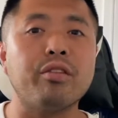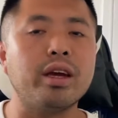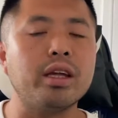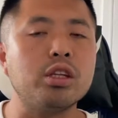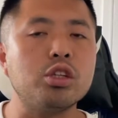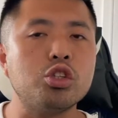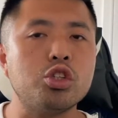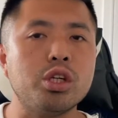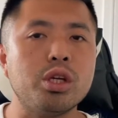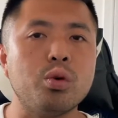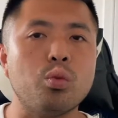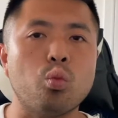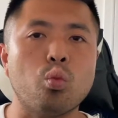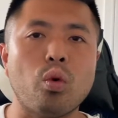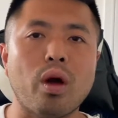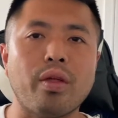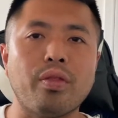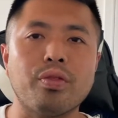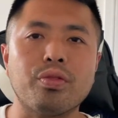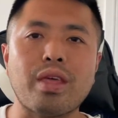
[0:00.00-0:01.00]
energy
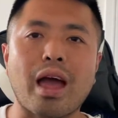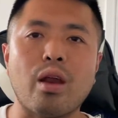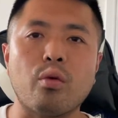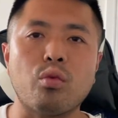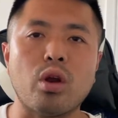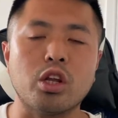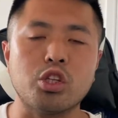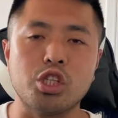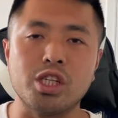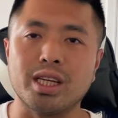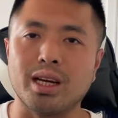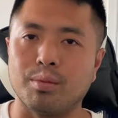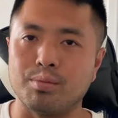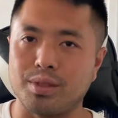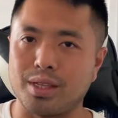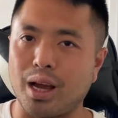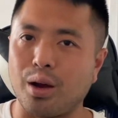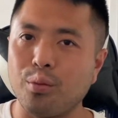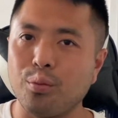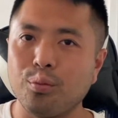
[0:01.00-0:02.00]
when that Regi comes
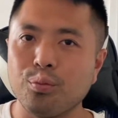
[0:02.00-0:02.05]
out.